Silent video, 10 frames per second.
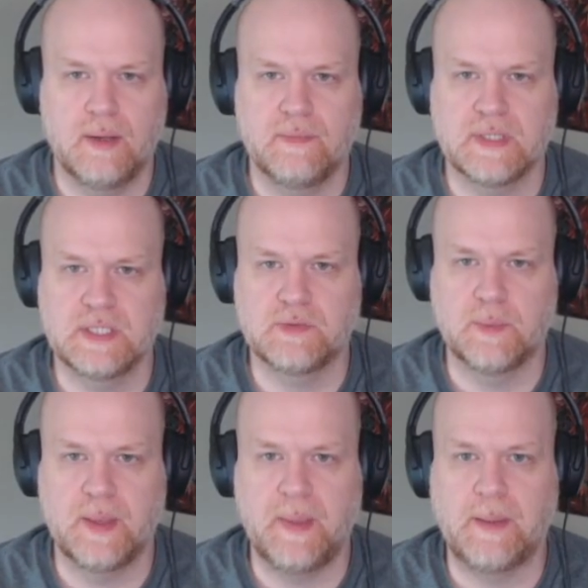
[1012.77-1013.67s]
this is
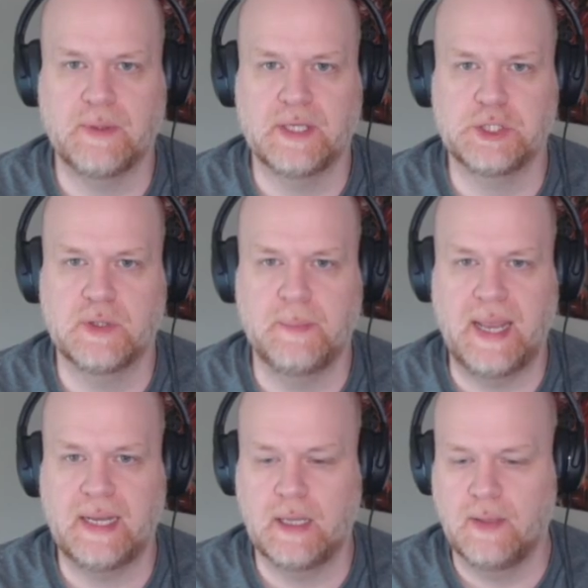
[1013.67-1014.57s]
from that paper that showed the
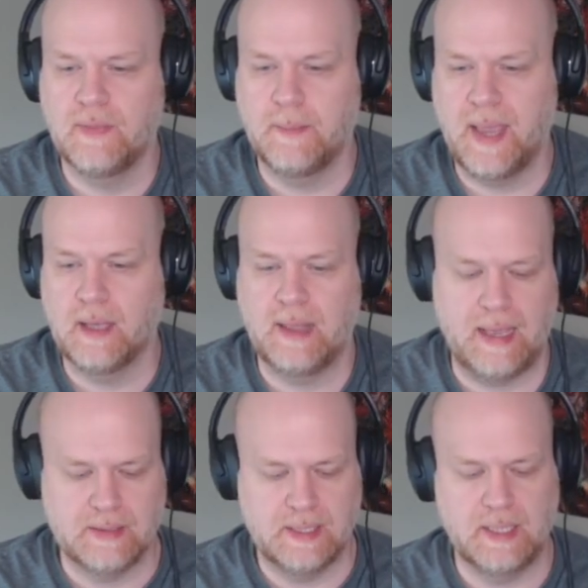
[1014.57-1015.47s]
mating. The male
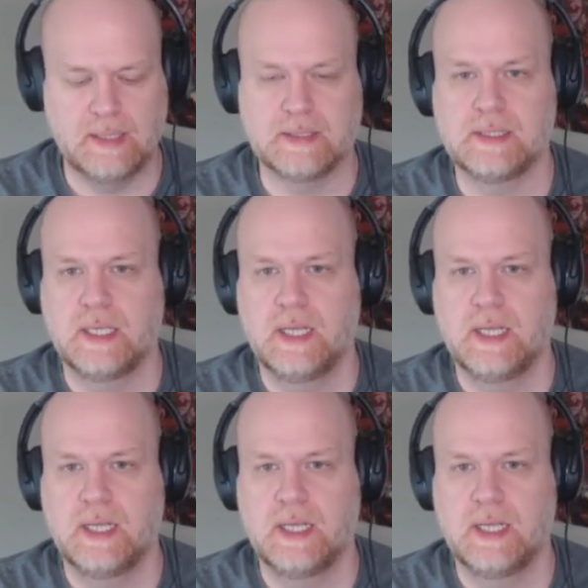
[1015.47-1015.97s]
has these